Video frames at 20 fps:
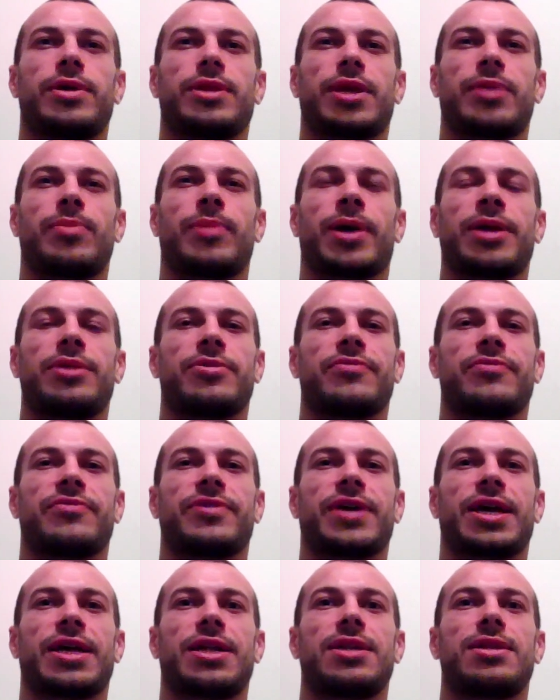they might not have
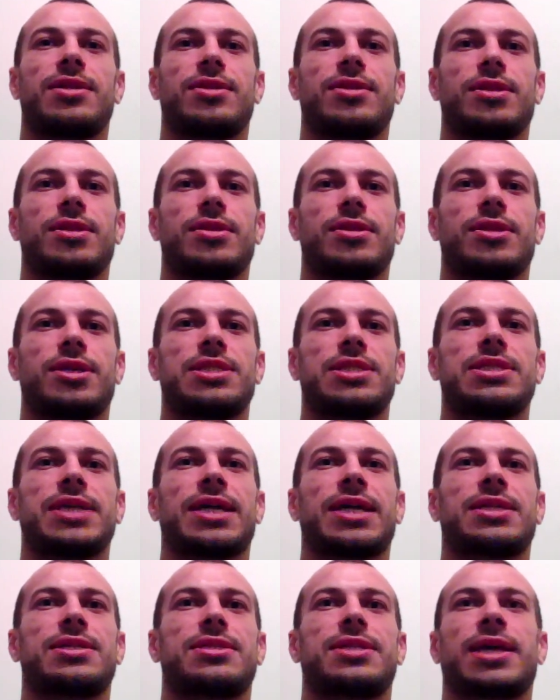had the
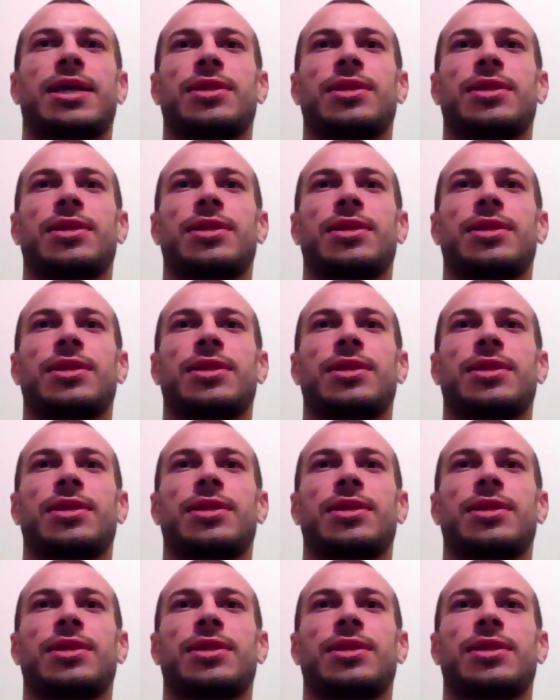exact